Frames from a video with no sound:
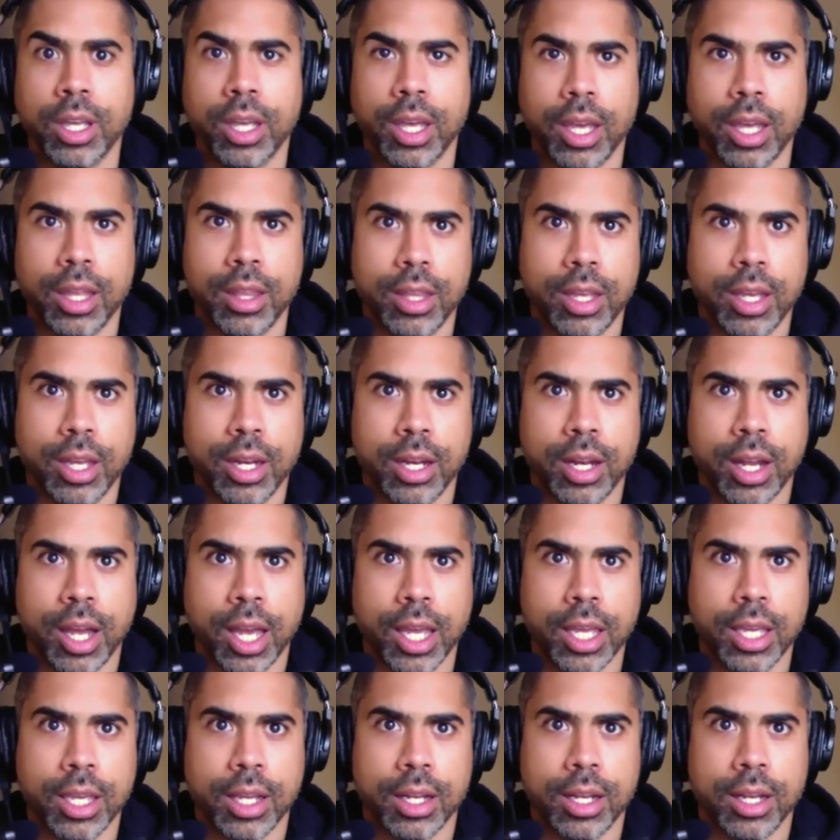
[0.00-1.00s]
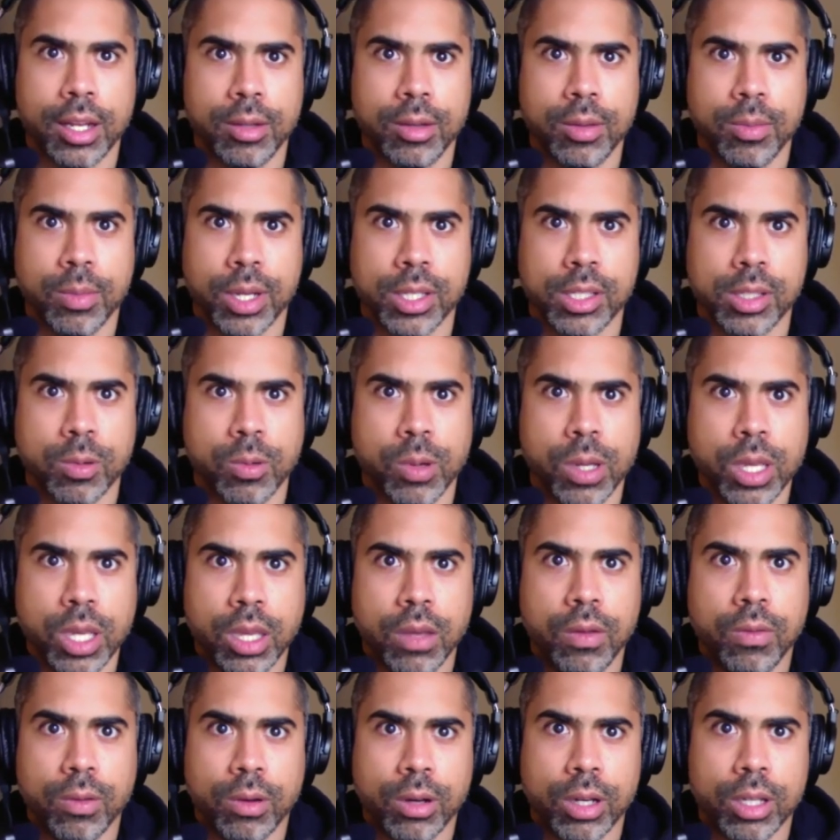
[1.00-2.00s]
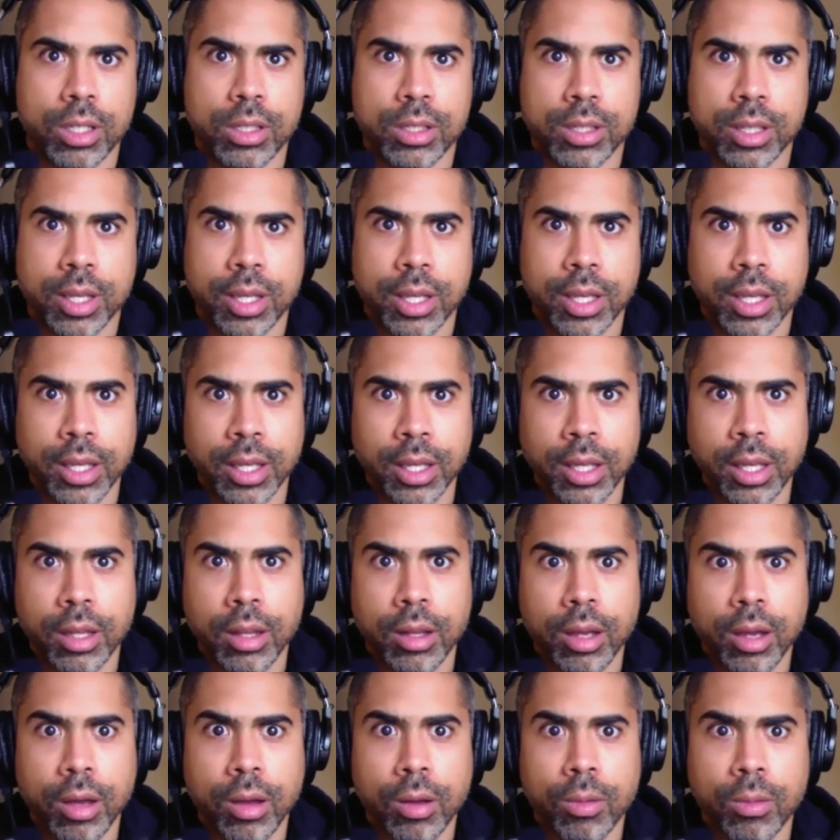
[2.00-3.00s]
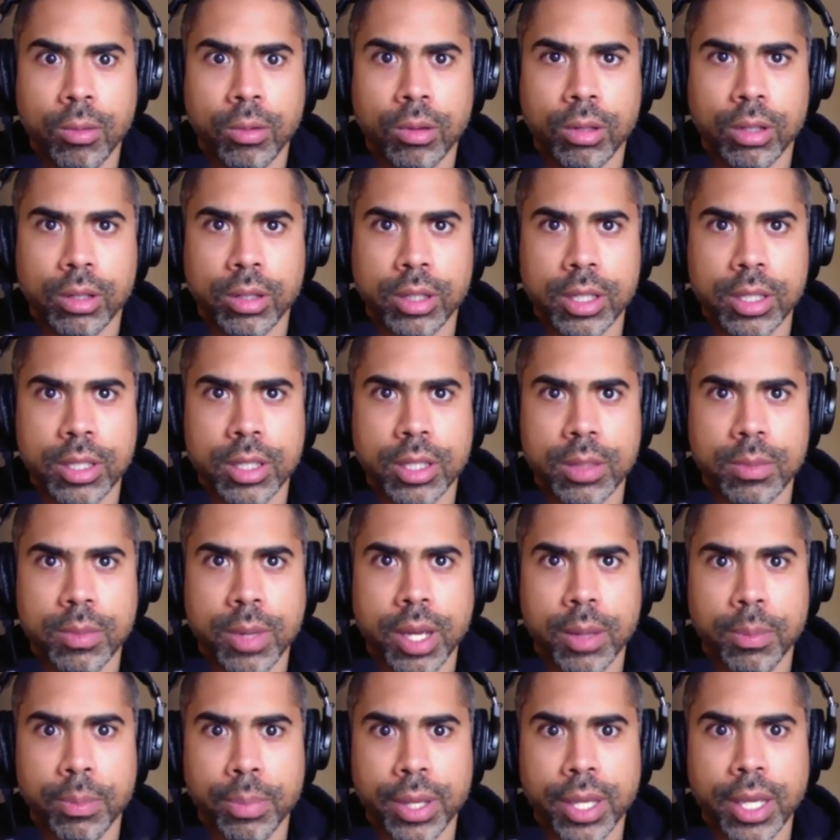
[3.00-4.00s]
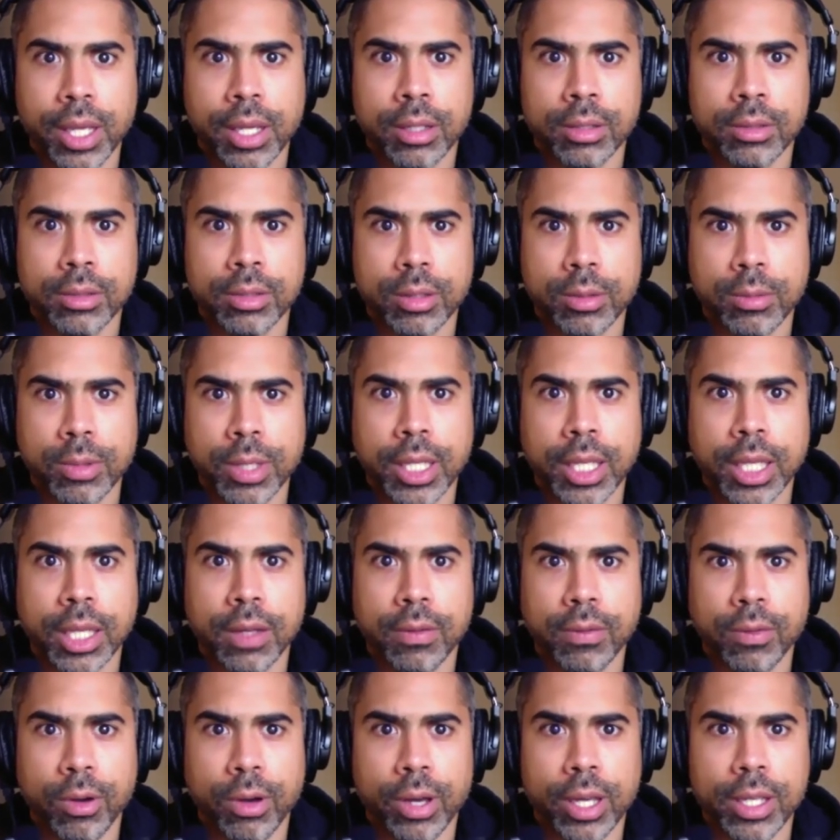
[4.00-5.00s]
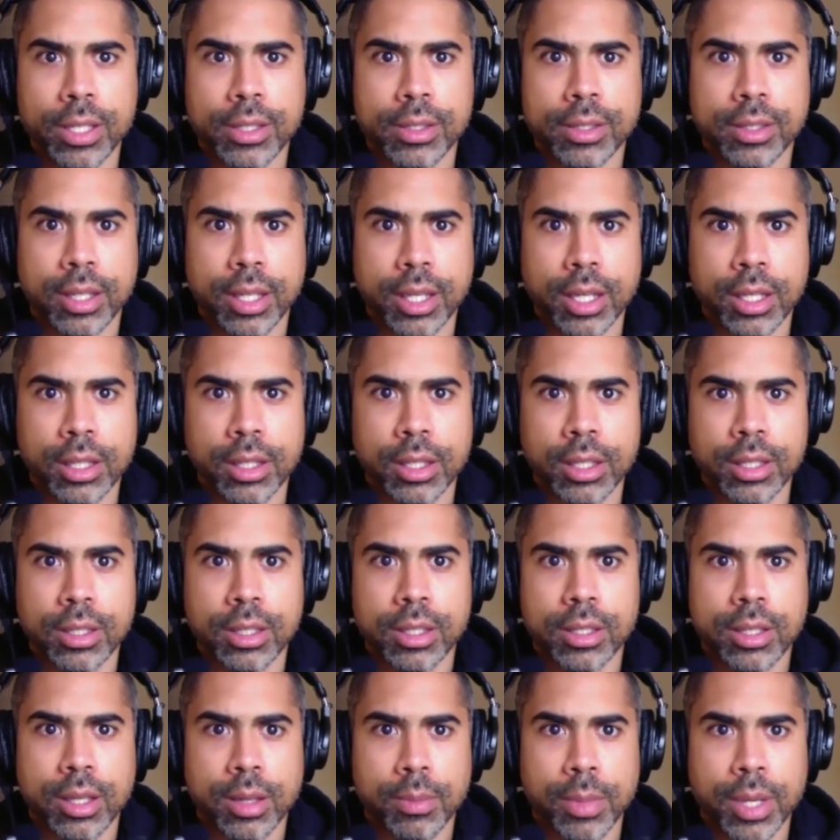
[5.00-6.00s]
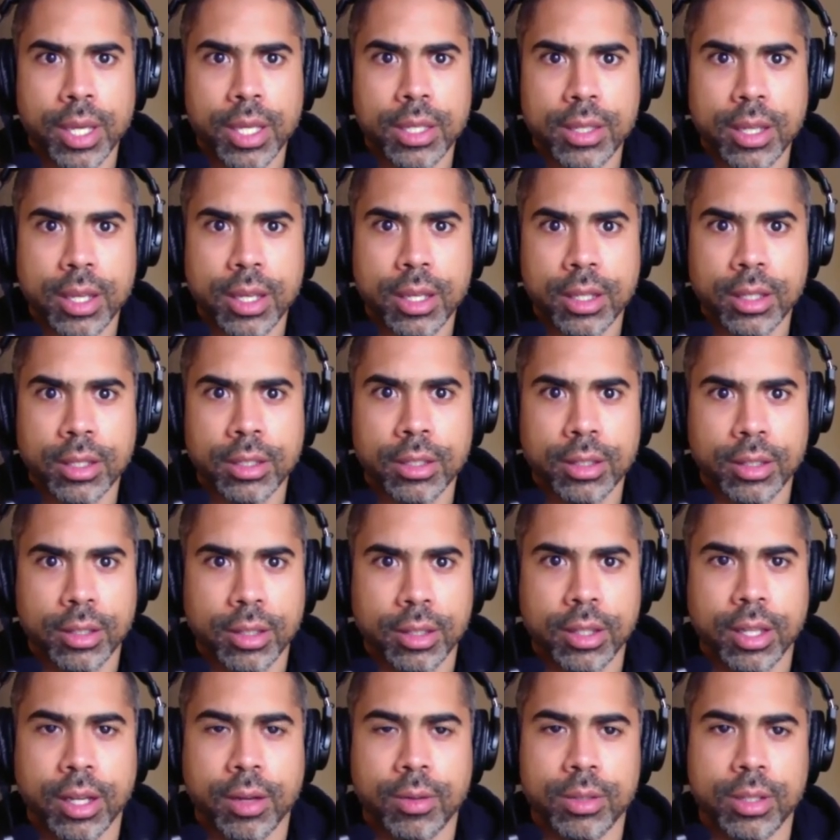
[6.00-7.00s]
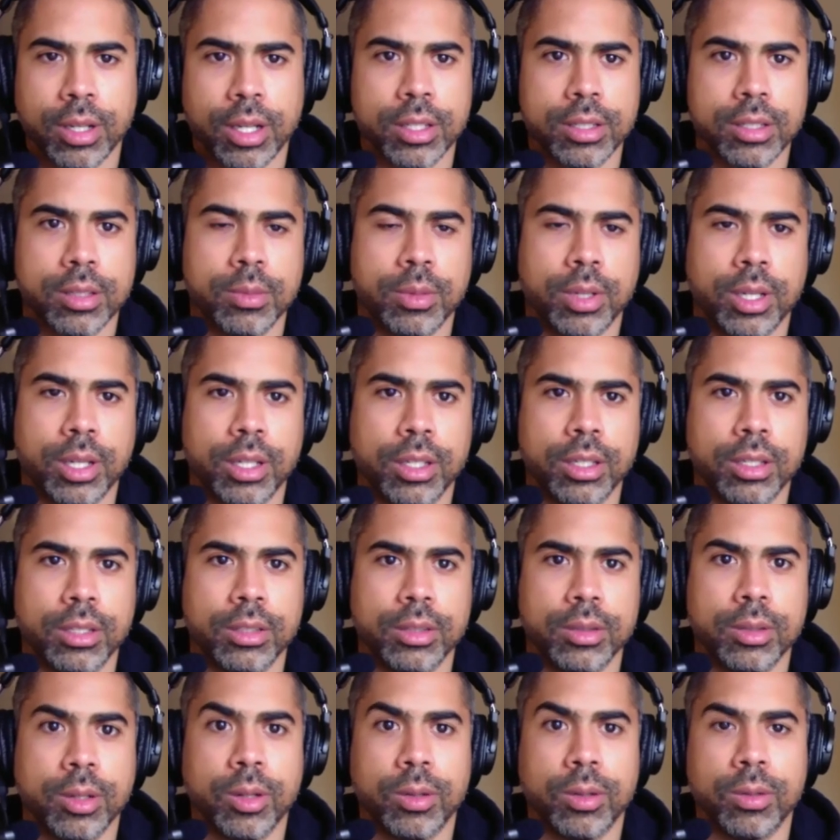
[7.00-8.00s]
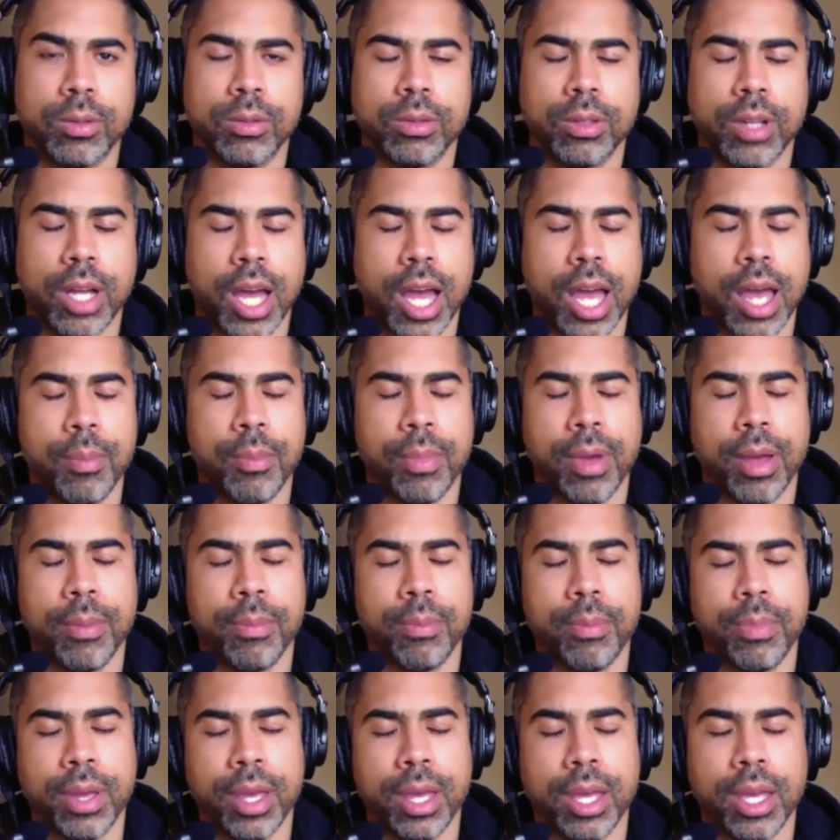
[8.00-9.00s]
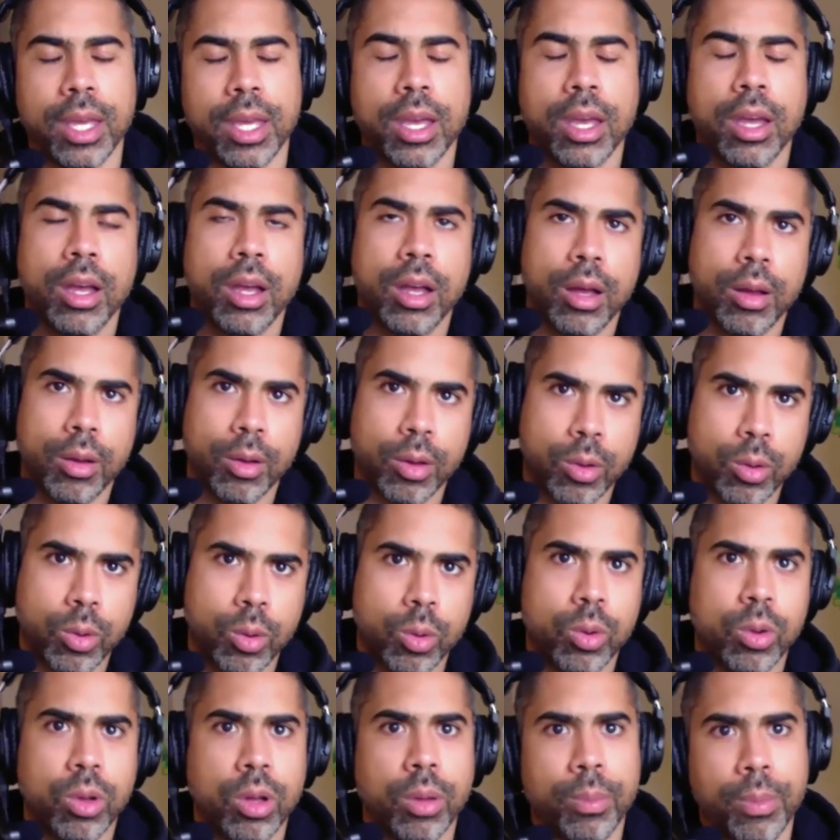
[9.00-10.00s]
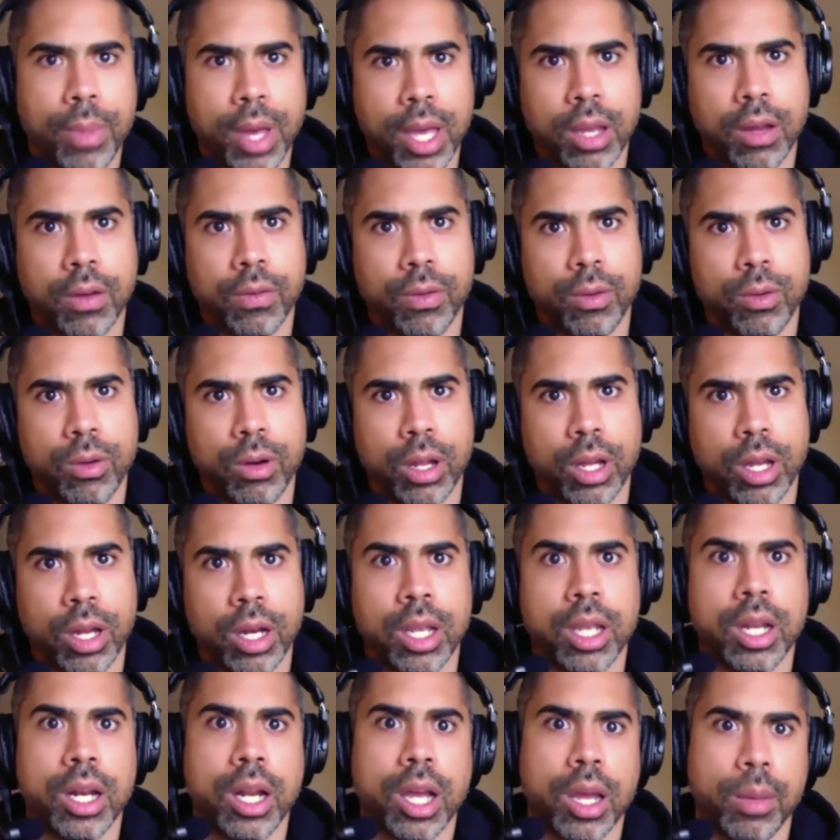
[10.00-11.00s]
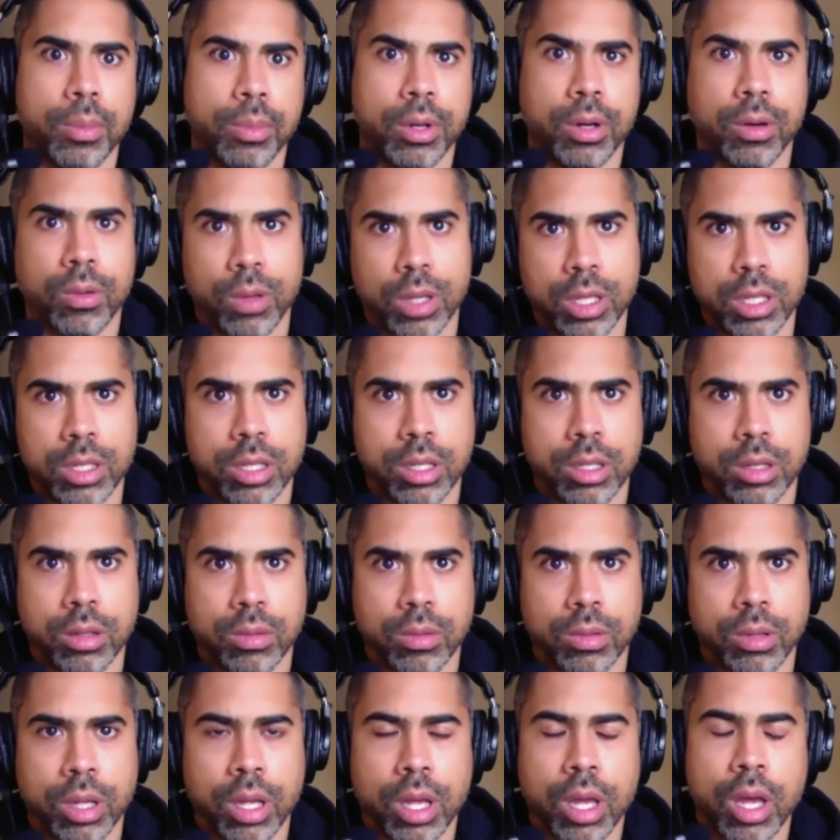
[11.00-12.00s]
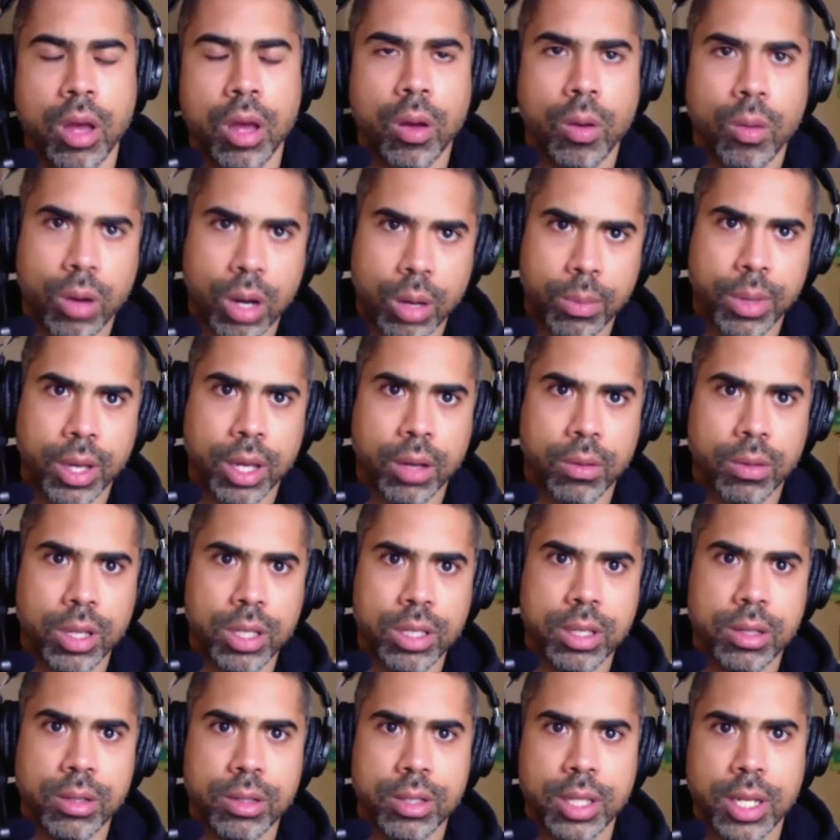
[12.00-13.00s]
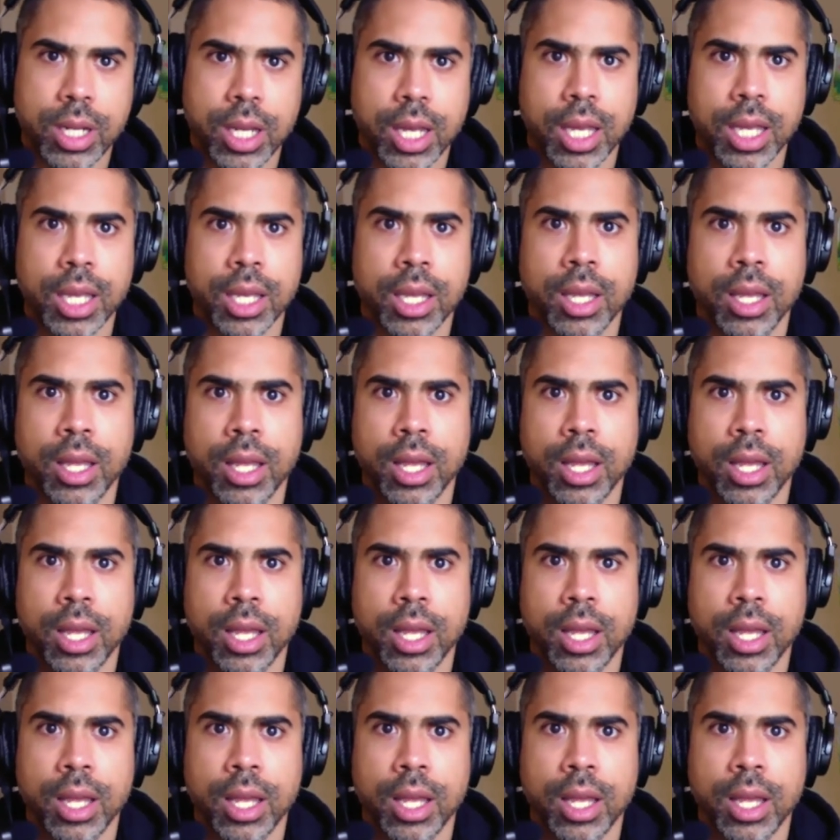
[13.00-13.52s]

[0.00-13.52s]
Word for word: And then I can do my squeaky voice. Hello, this is my big squeaky voice, and this is amazing. That was awesome, huh? So I have my big, cool microphone on, and I'm going to read to you. What am I going to read to you today?